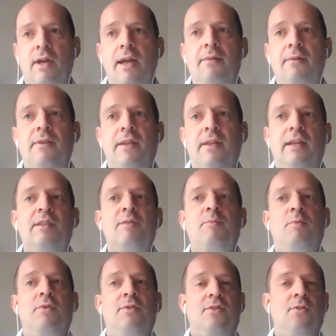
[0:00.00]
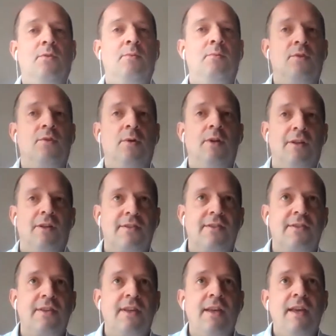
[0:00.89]
have the experts come to
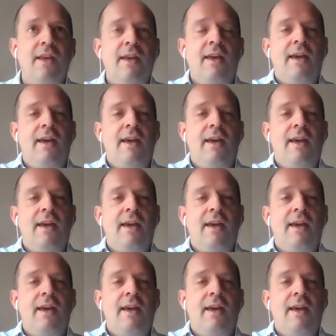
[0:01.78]
us?